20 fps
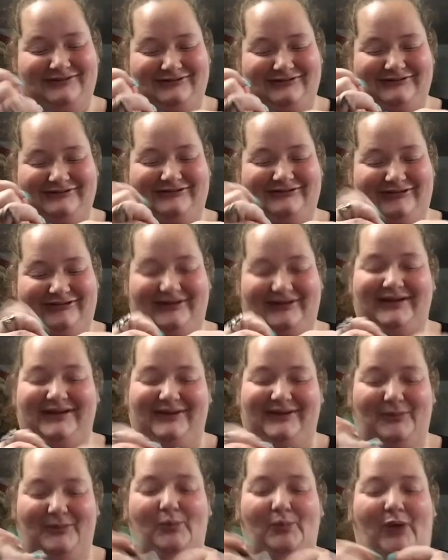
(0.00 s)
just like,
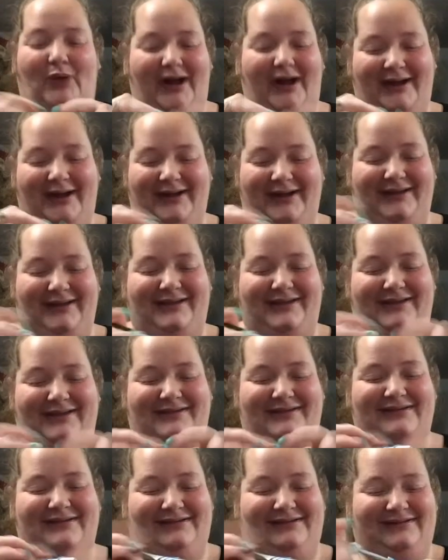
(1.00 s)
why
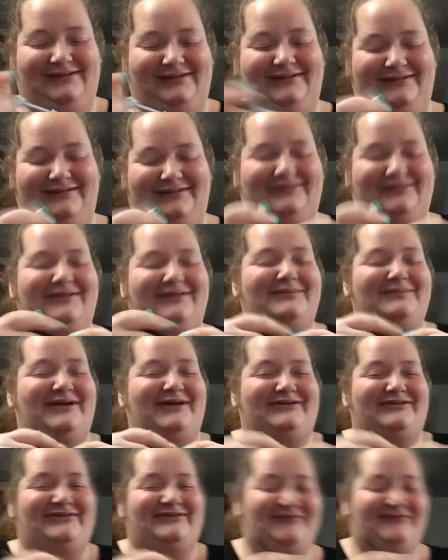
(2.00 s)
let
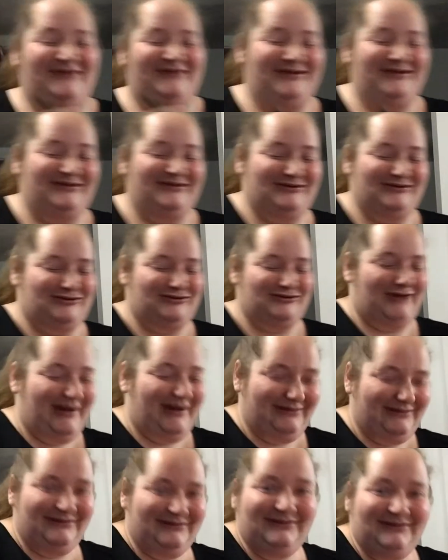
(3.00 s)
myself get
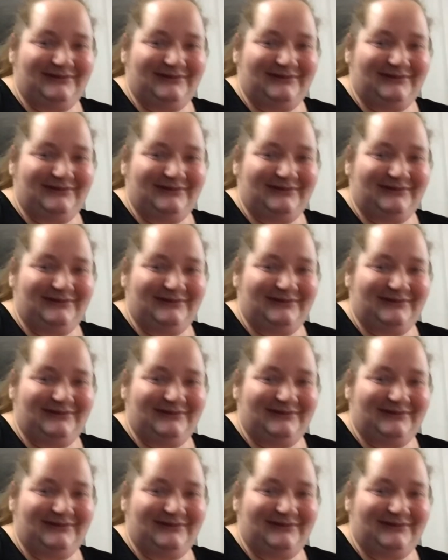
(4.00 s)
distracted?